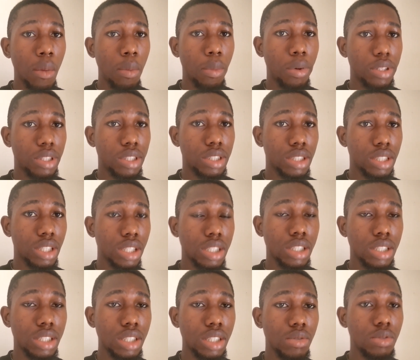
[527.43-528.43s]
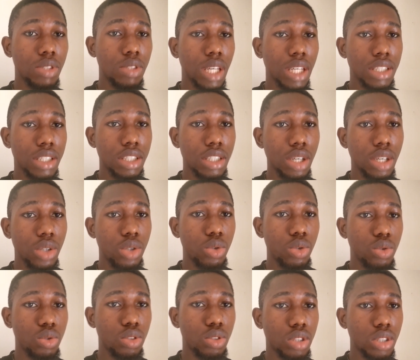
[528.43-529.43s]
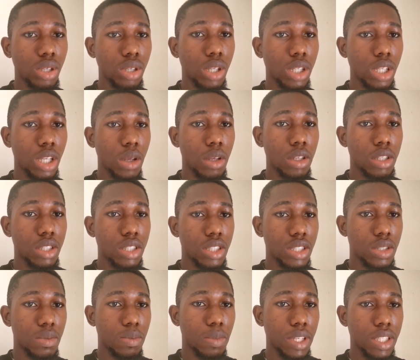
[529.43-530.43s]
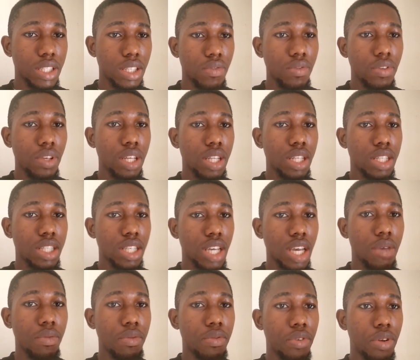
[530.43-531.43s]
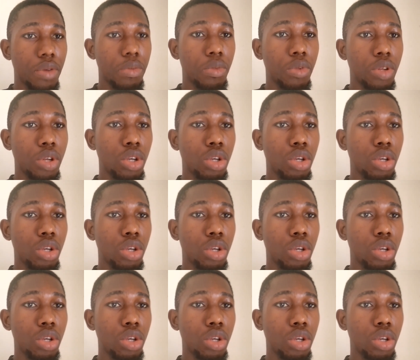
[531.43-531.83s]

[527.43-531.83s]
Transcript: but it seems that they use specific time frame